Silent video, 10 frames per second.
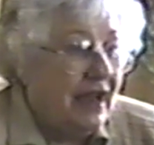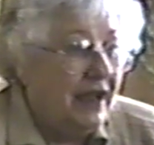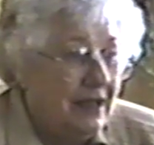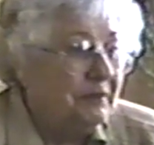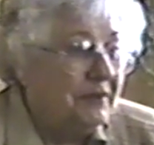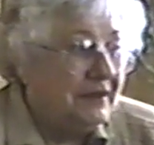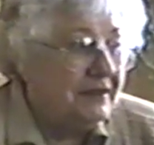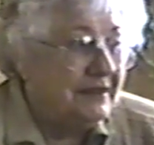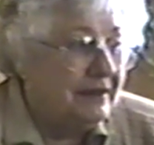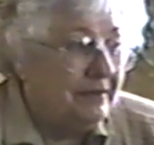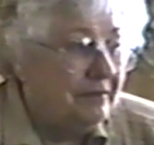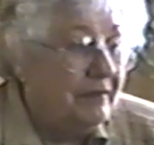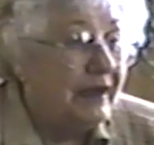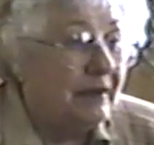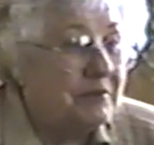And we'd
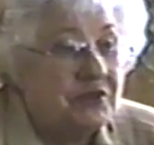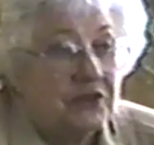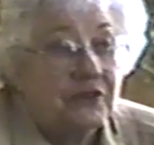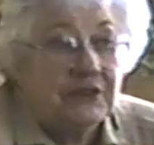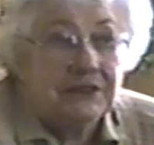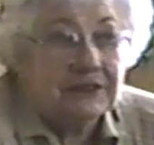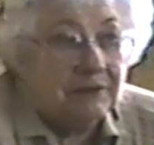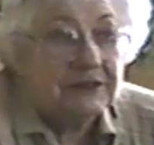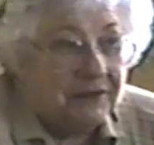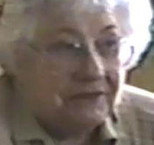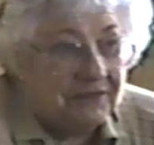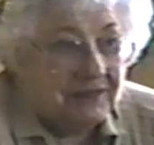make up stories about